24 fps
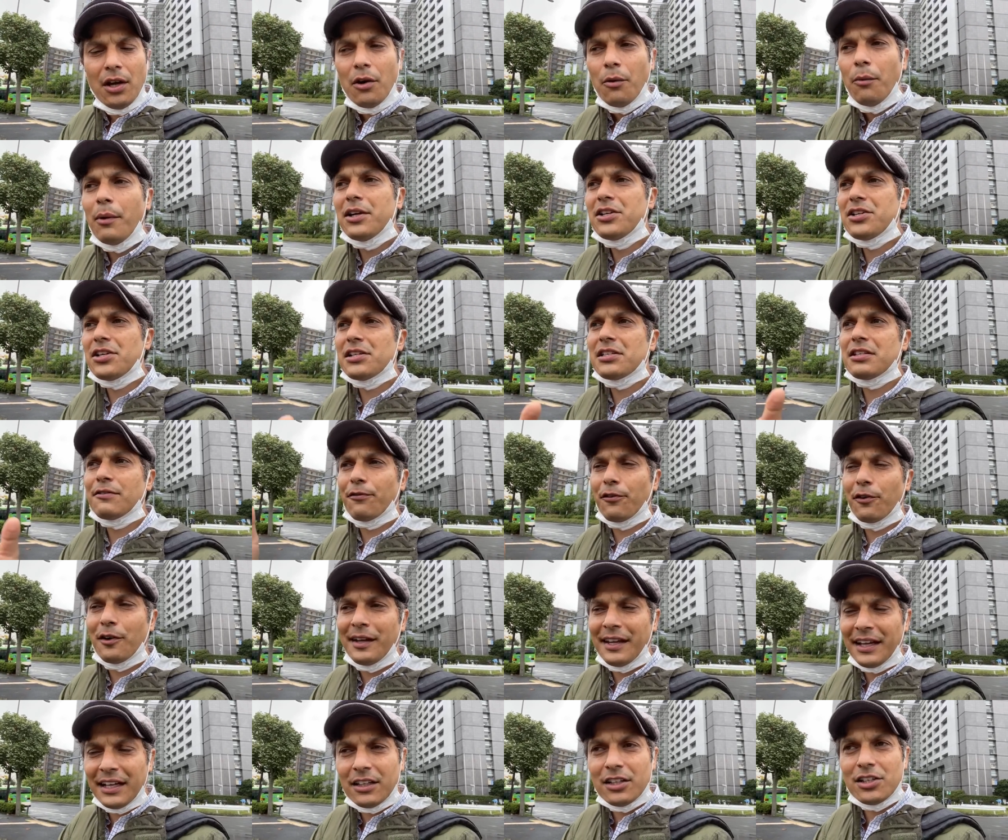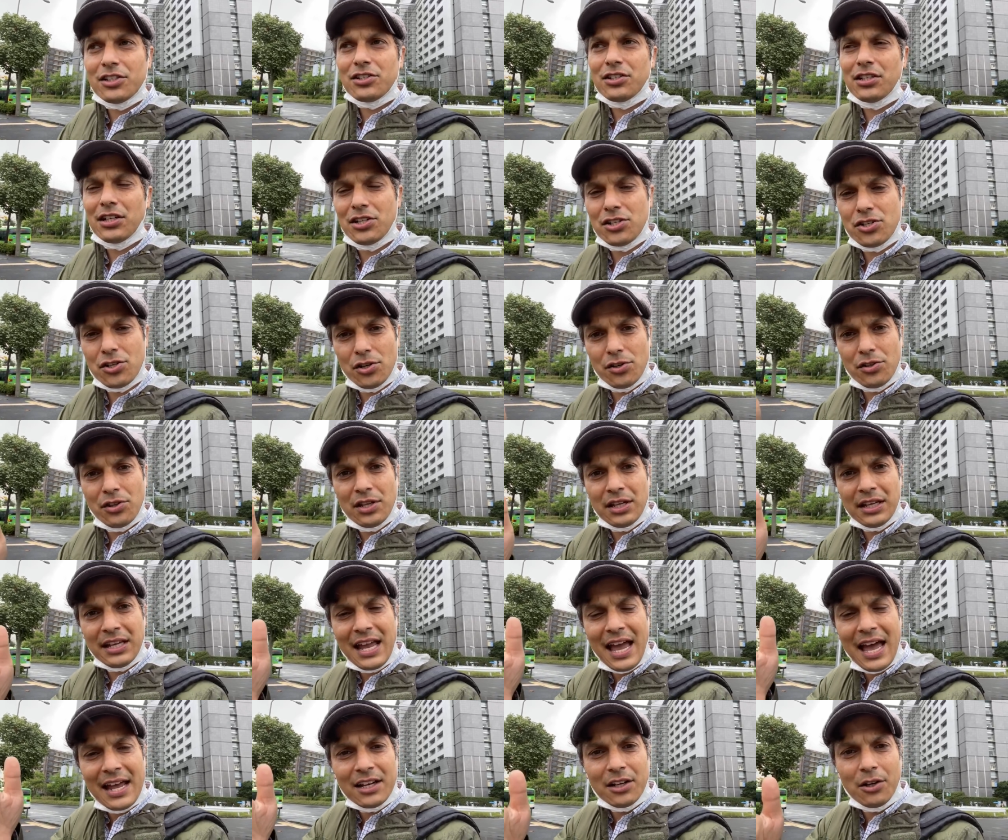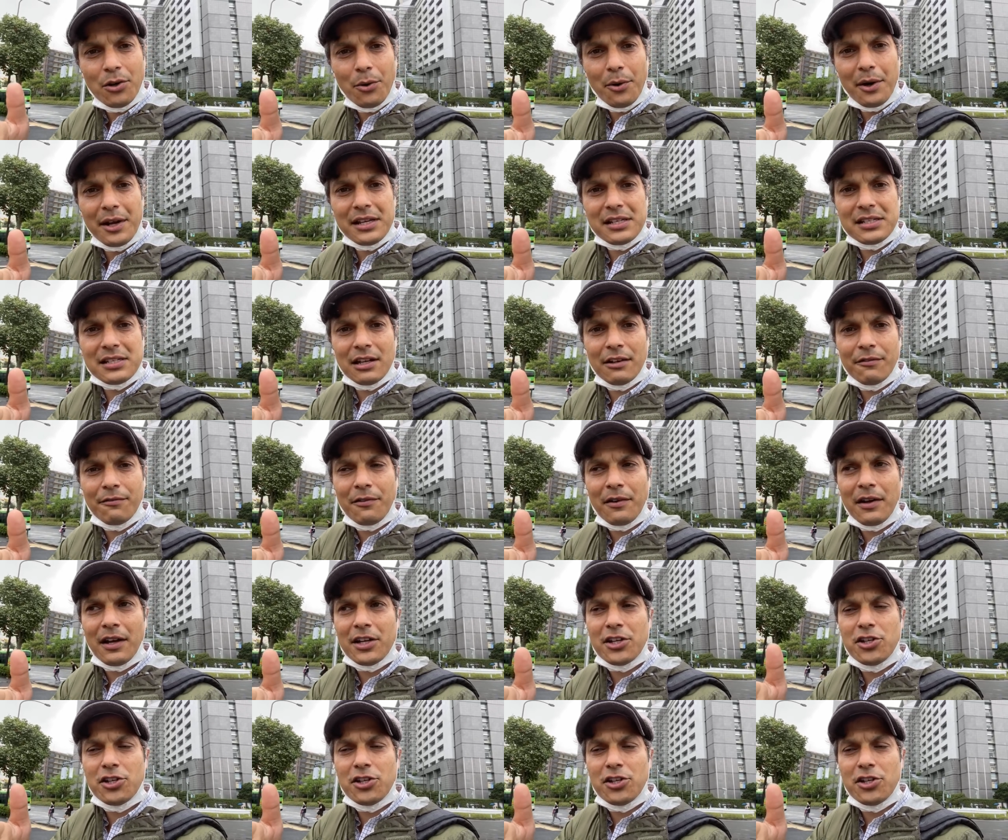which is for an English teacher, the categories of